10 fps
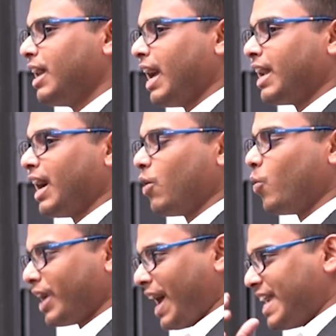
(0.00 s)
And
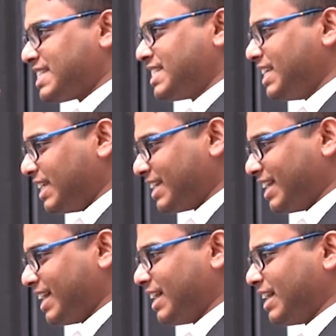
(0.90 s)
what I see
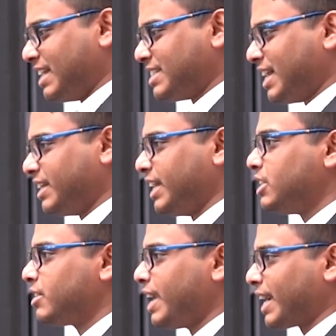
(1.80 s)
is that they
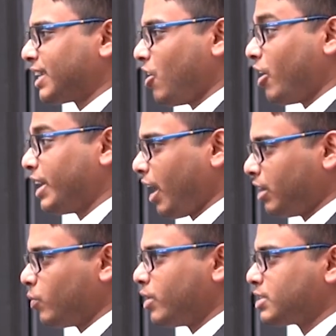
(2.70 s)
interact. Or in
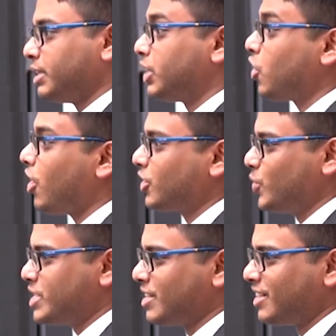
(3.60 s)
other words, they talk to
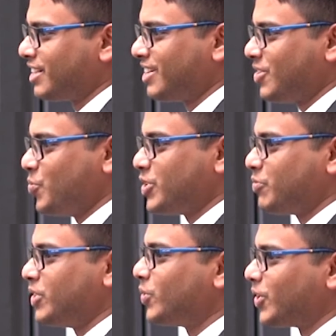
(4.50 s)
each other, which
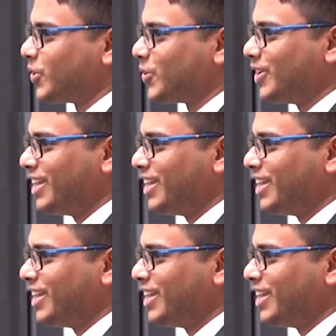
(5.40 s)
we don't know.